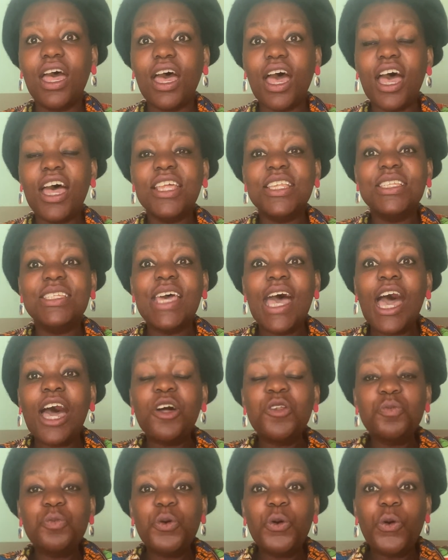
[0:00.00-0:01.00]
a
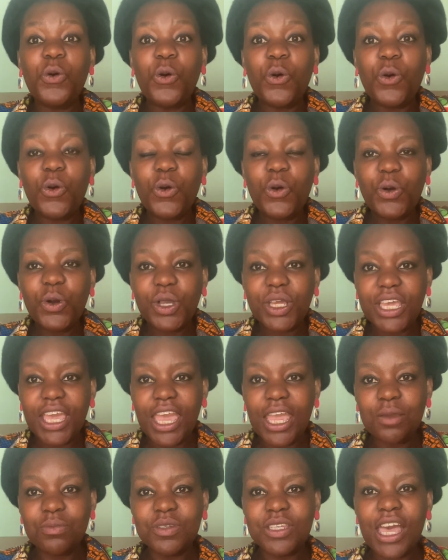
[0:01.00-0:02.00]
downpour
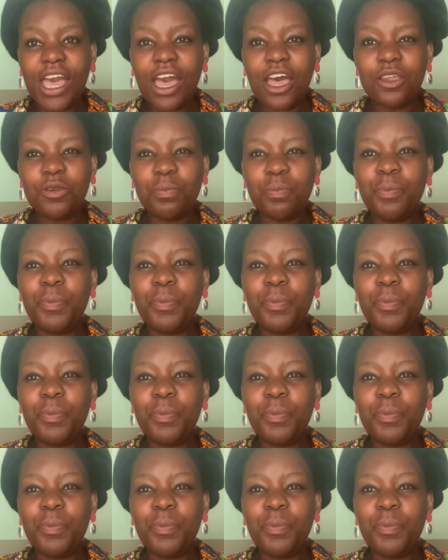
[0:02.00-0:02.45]
came down,